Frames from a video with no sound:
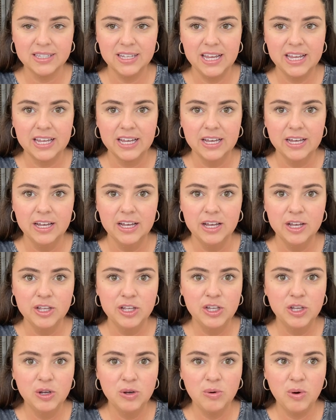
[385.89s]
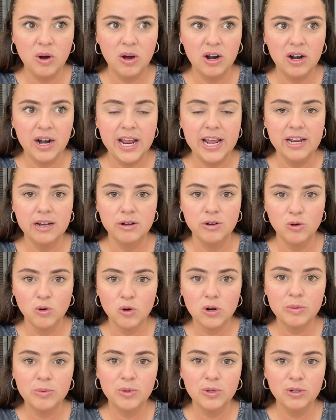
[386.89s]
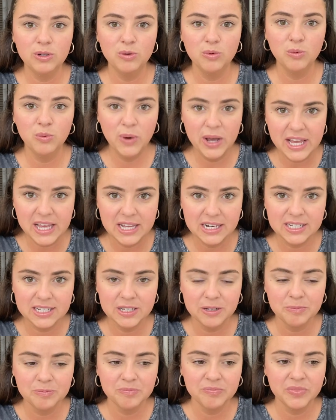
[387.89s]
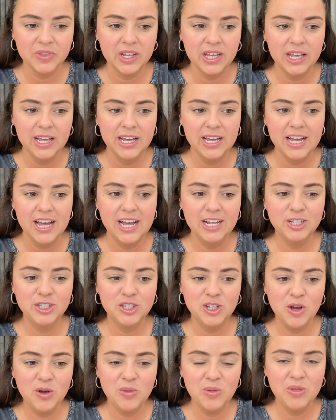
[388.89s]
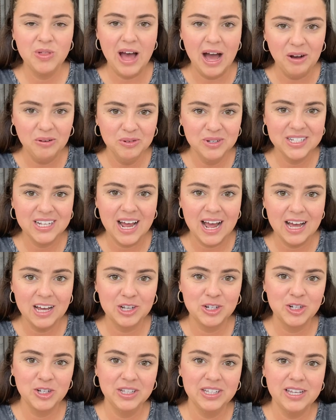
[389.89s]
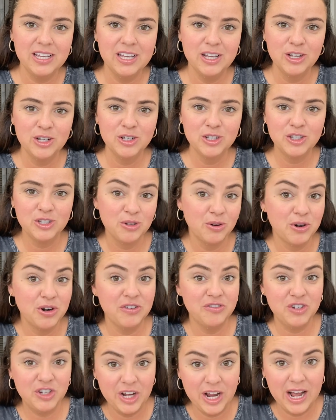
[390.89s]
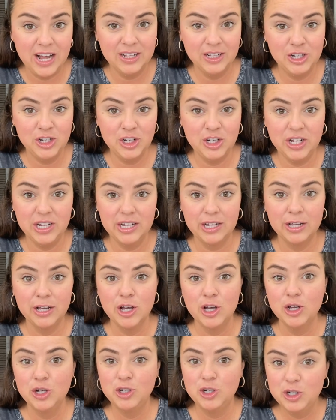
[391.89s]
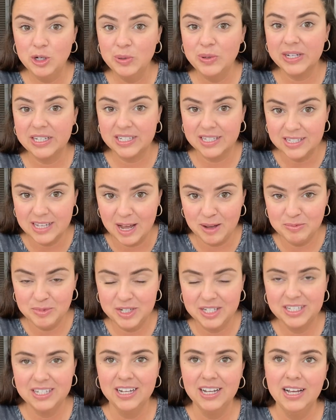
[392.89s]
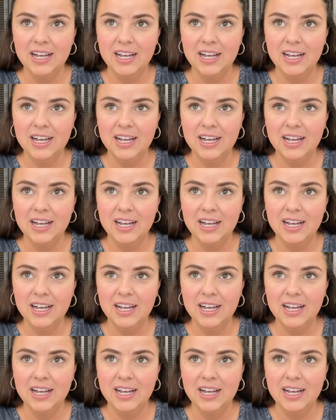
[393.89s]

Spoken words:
Like you are a normal weight. And so that was actually sort of challenging to accept.